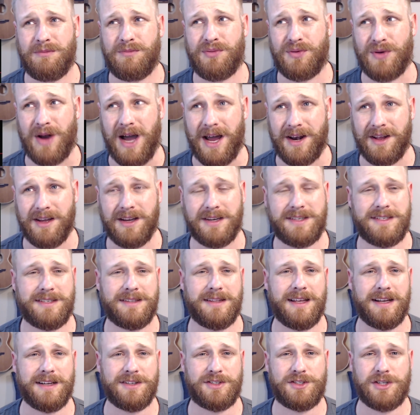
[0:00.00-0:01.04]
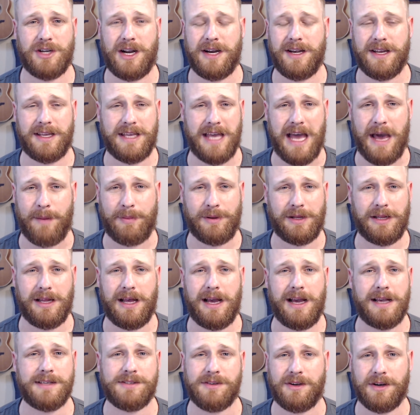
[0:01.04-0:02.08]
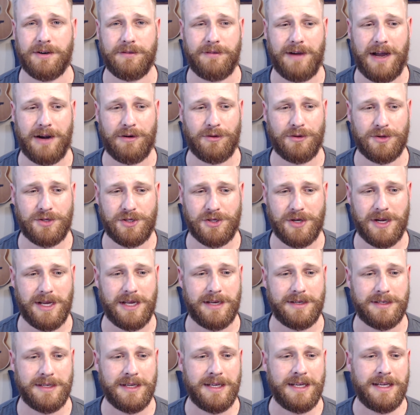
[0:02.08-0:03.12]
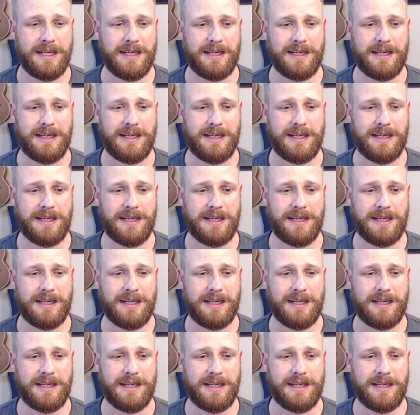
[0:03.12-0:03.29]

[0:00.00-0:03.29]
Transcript: product that is trying to capitalize on a viral trend.